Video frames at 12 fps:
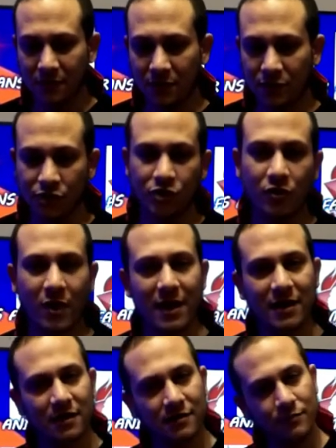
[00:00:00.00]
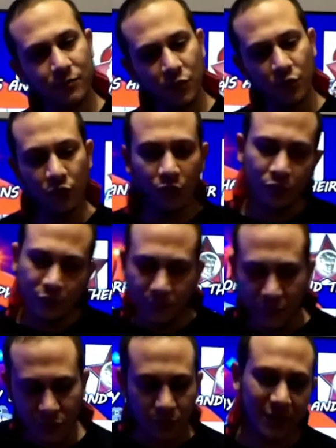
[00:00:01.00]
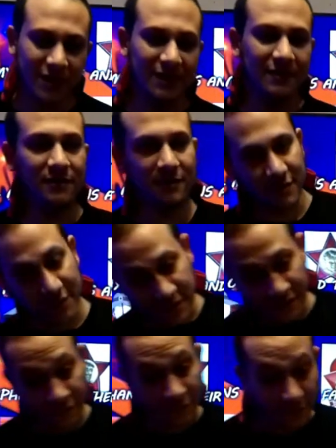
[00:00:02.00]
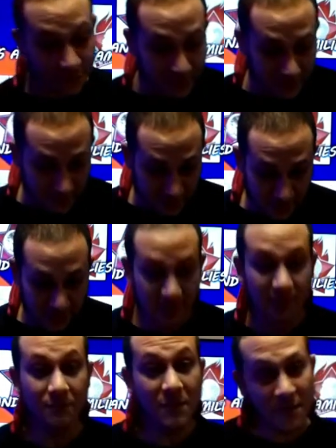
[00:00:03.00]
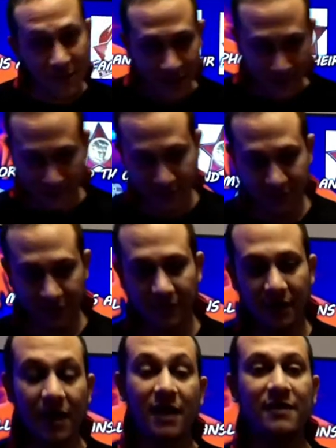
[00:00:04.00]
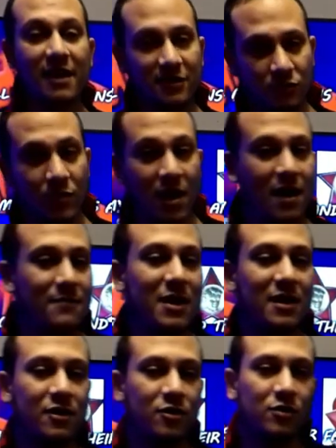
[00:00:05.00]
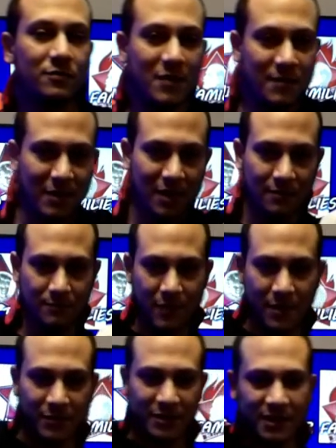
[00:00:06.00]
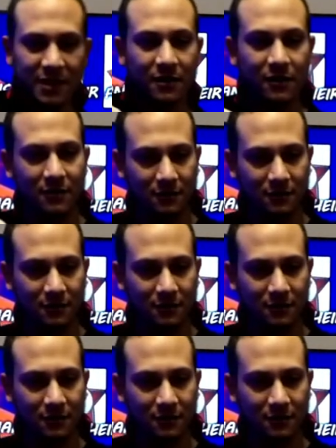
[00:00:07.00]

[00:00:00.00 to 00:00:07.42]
So I can move between different mimics, and that's why I make a good mimic puppeteer.